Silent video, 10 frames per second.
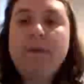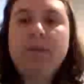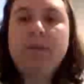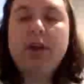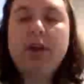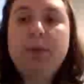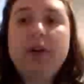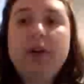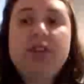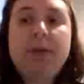The Bard is
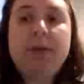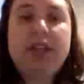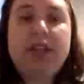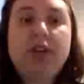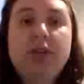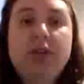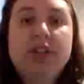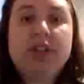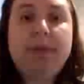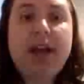seen by the Doctor and his
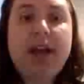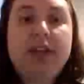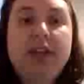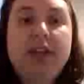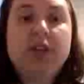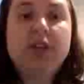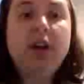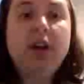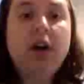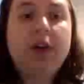companions
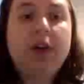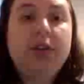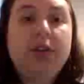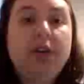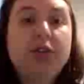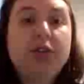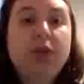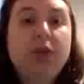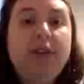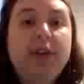on the screen of
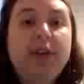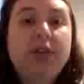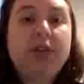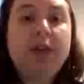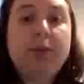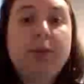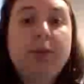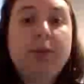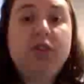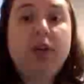their time-space
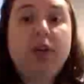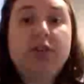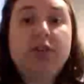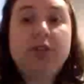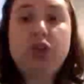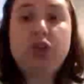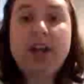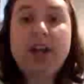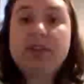visualizer in the chase,